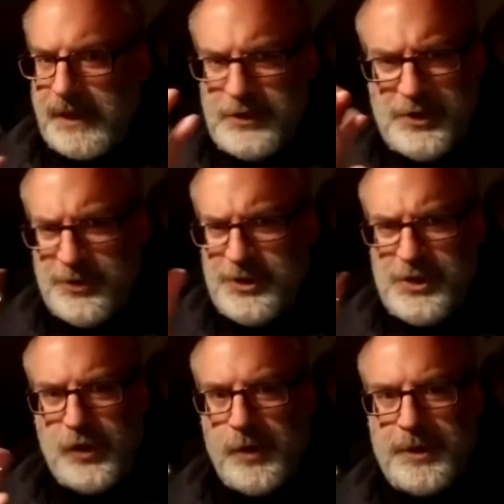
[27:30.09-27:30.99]
Jersey
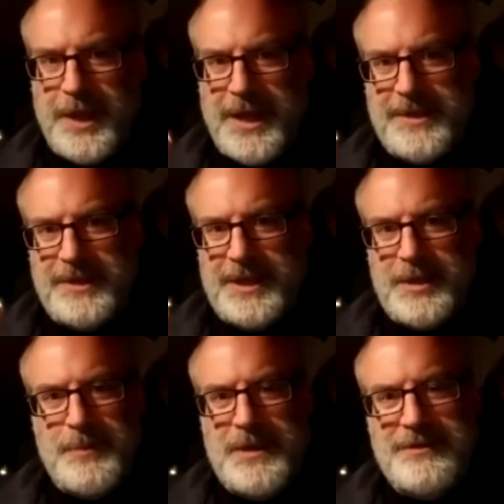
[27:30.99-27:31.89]
Shore thing, and then like
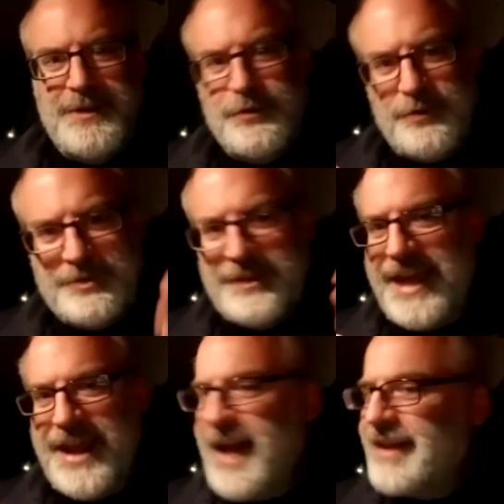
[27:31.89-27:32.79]
Capizzi, who's from
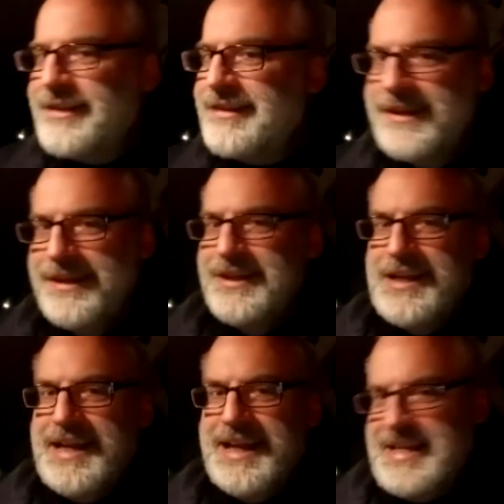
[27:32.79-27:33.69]
Staten Island,
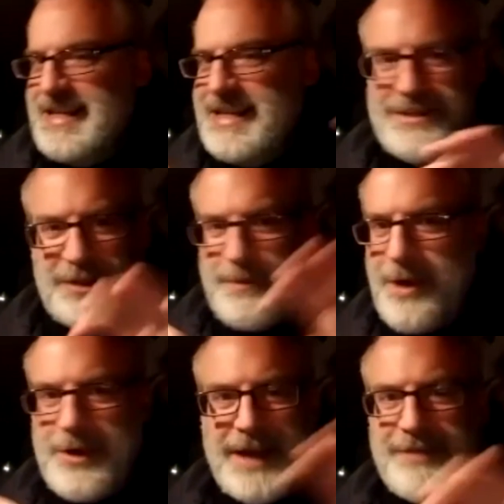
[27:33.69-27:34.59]
and he
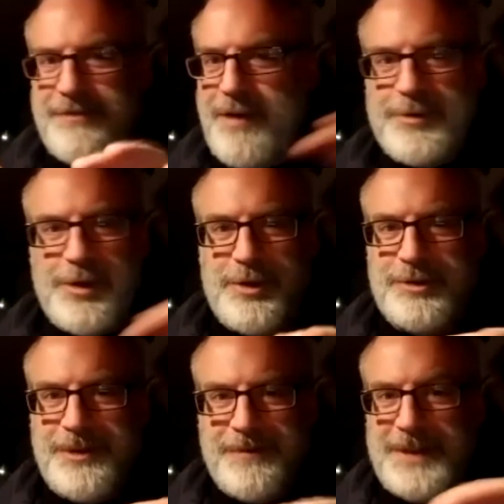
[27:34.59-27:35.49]
somehow got involved with all this stuff.